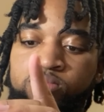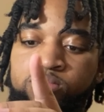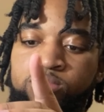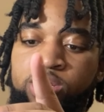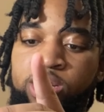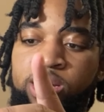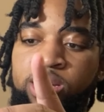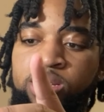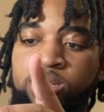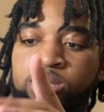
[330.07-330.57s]

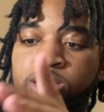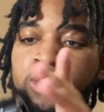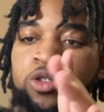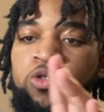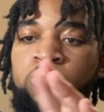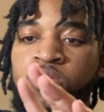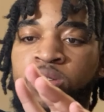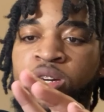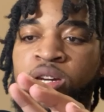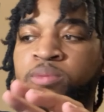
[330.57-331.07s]
Yeah, this is a
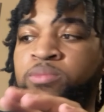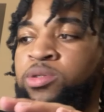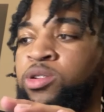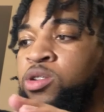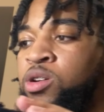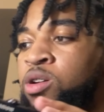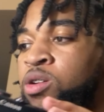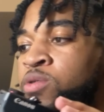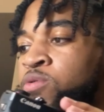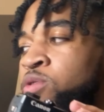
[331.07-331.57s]
cool camera
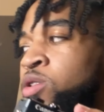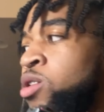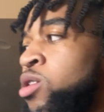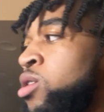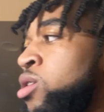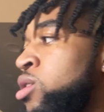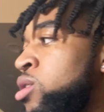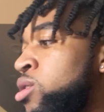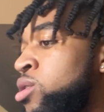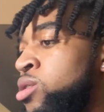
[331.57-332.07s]
though overall.
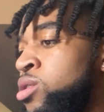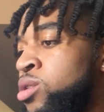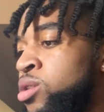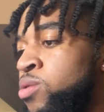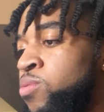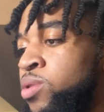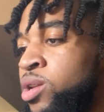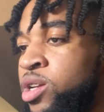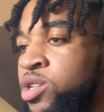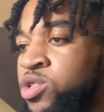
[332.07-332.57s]

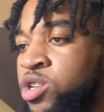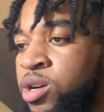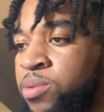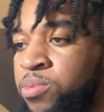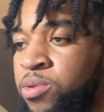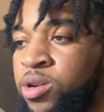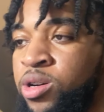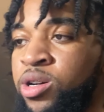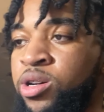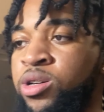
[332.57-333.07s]
Where that
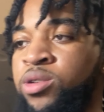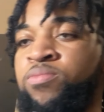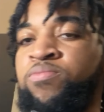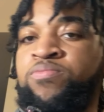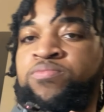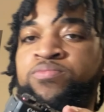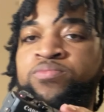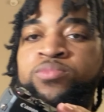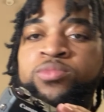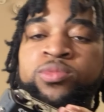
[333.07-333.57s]
tripod?
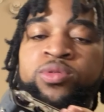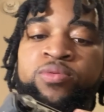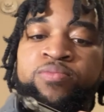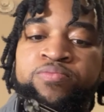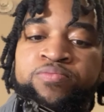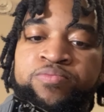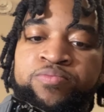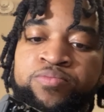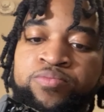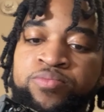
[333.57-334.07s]

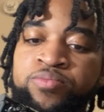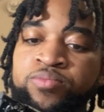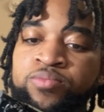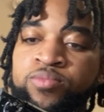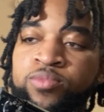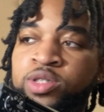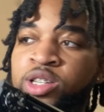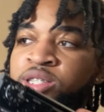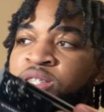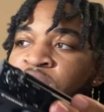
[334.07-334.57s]

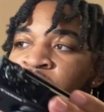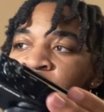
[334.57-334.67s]
Let's see